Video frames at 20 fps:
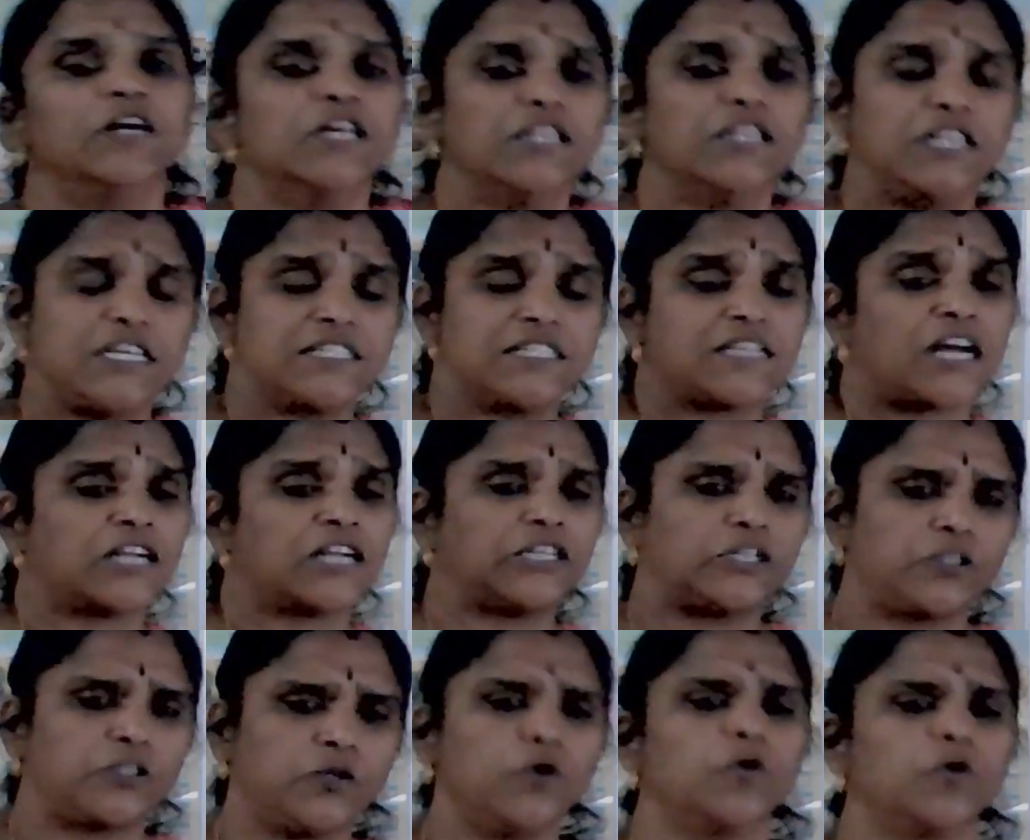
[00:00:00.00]
These are
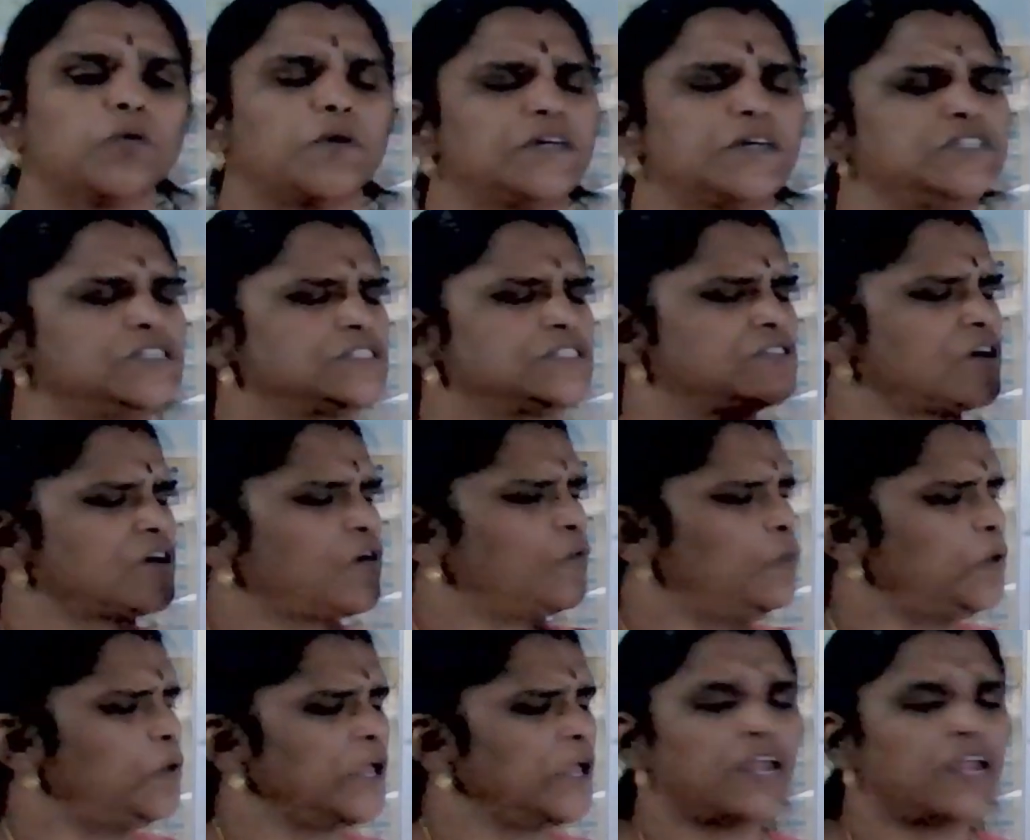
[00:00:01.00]
the two questions are
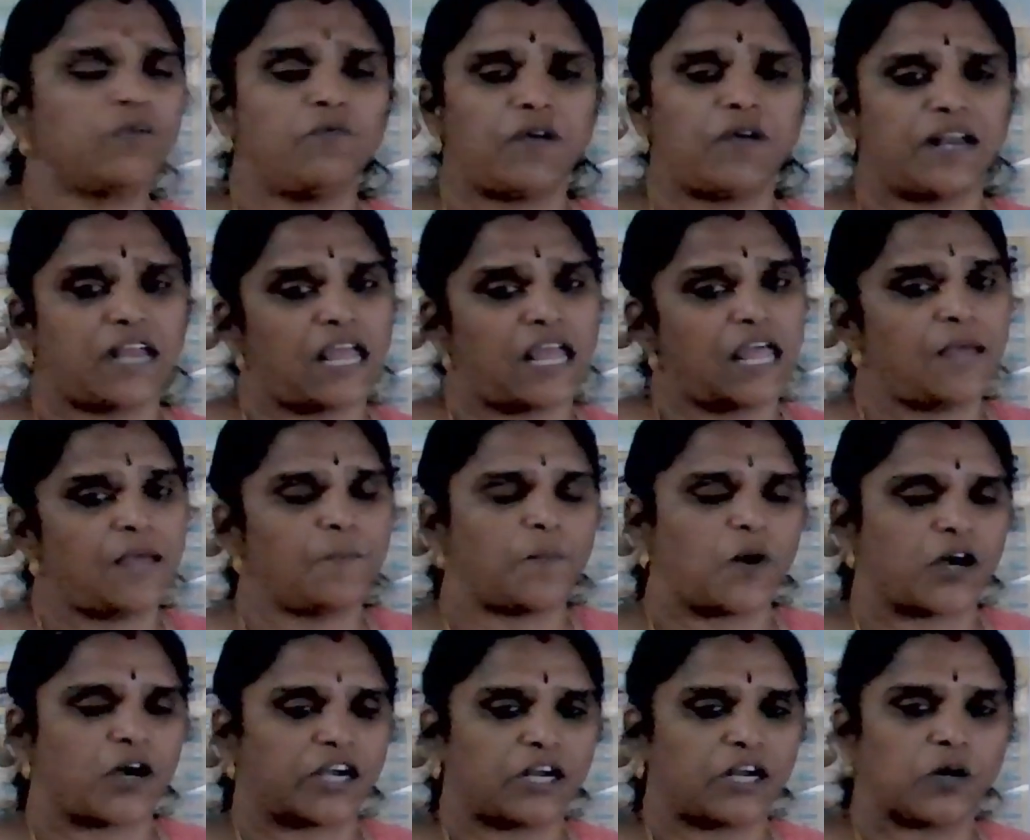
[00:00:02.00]
very, very
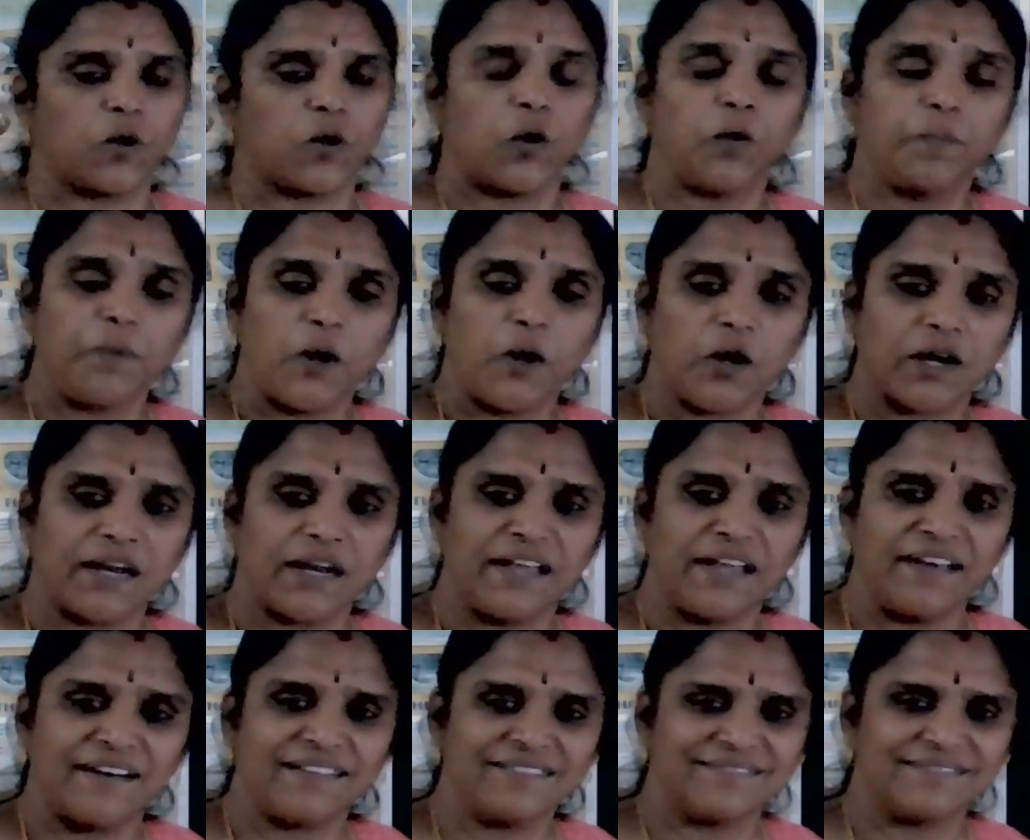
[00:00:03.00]
important. Hope you're
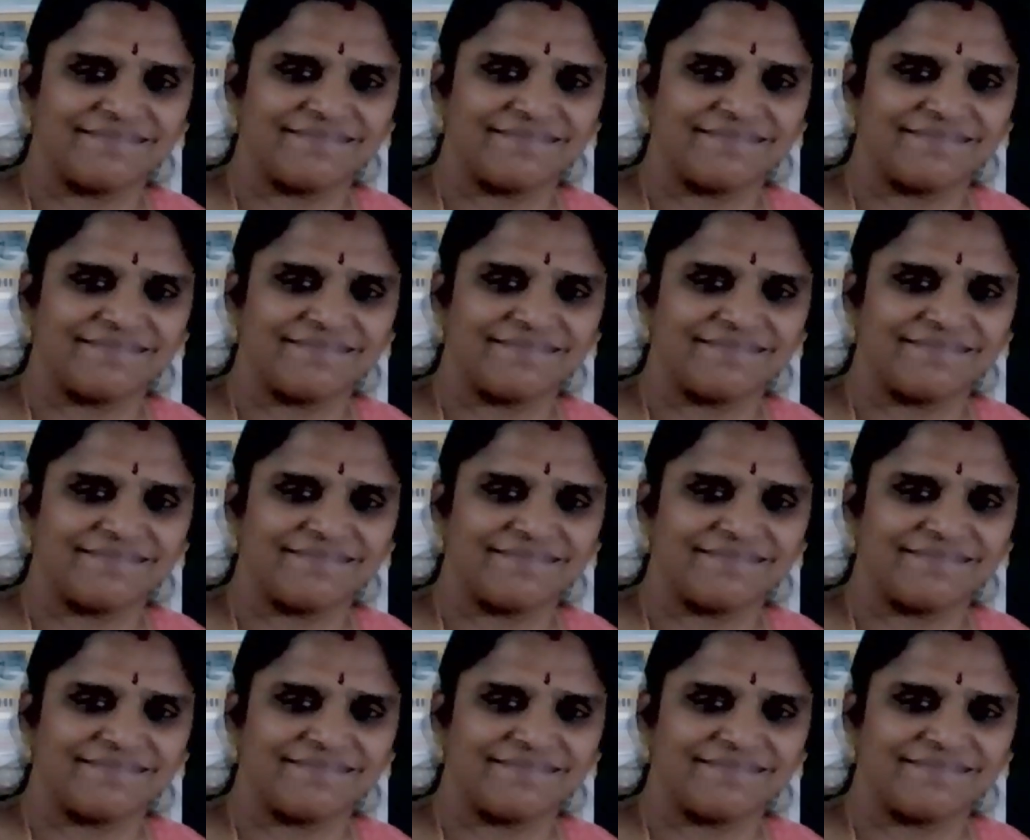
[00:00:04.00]
clear.